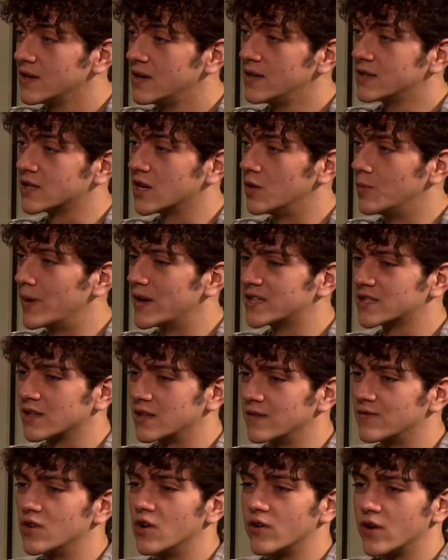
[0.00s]
So basically,
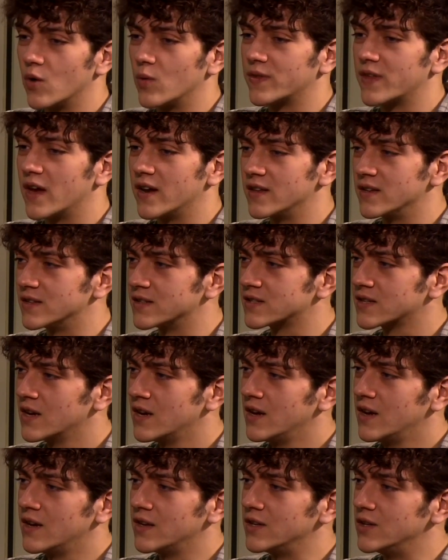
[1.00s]
if you don't know what that is,
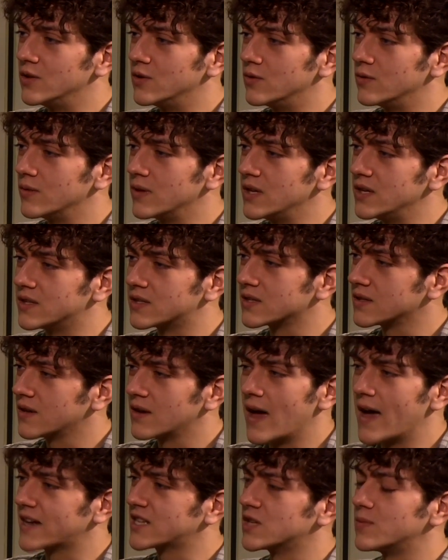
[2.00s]
you eat
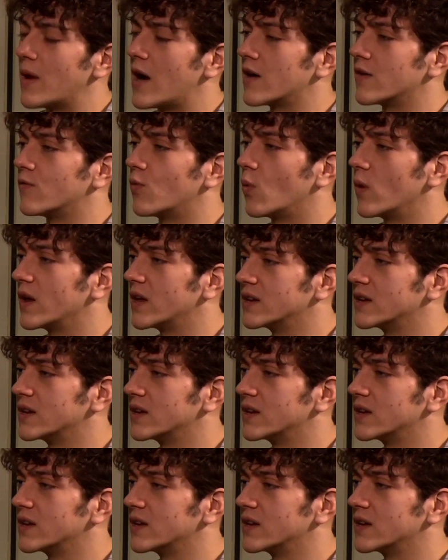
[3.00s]
X amount of wings.